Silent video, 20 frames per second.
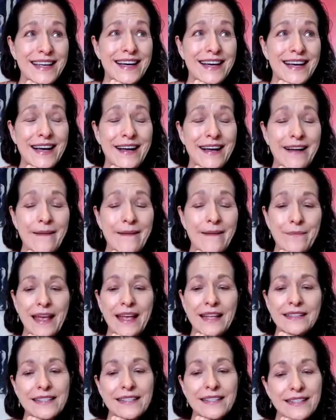
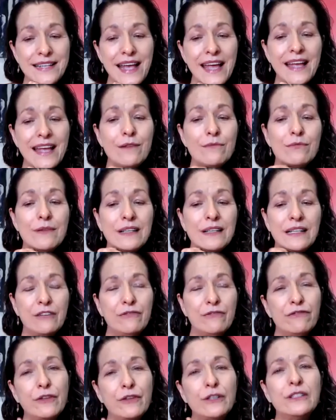and stay really
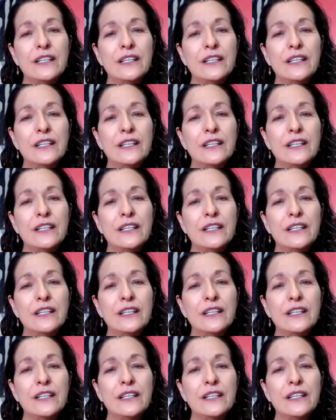fully